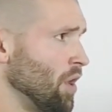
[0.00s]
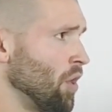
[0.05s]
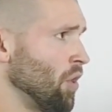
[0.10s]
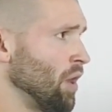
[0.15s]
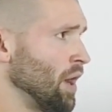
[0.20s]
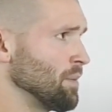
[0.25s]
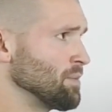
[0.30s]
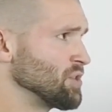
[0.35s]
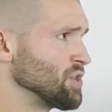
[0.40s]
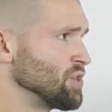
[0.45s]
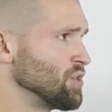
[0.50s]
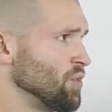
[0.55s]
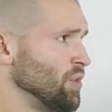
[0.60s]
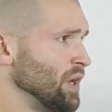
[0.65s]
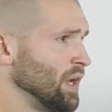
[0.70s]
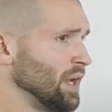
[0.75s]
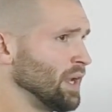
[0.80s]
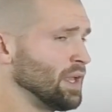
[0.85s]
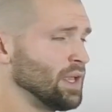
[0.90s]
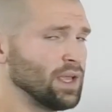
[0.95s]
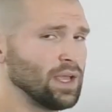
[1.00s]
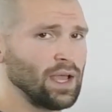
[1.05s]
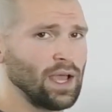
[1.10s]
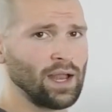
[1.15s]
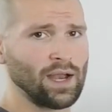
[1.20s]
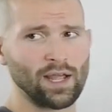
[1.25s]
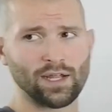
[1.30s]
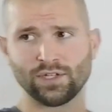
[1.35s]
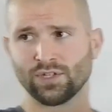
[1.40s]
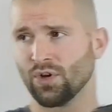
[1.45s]
or I'm shooting
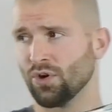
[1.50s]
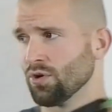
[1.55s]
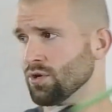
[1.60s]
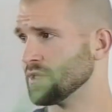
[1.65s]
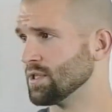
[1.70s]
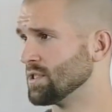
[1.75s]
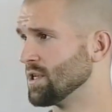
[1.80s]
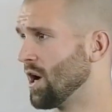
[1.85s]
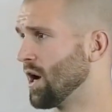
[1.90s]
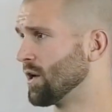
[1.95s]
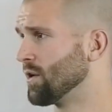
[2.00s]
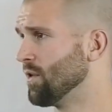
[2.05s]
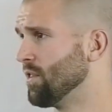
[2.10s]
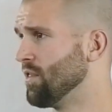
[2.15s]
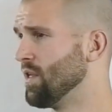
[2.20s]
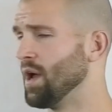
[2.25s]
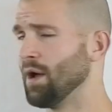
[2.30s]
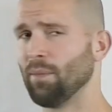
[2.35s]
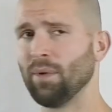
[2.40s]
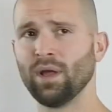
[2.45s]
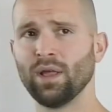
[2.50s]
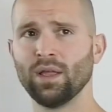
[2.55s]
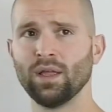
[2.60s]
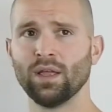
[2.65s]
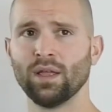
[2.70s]
and I turn to talk to them,